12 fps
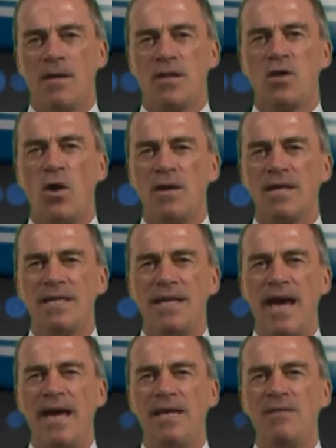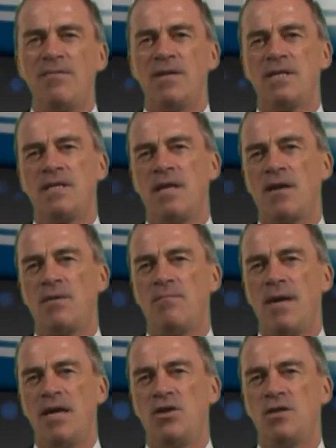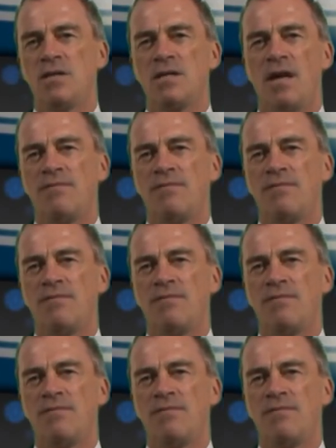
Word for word: The dollar gained versus the other majors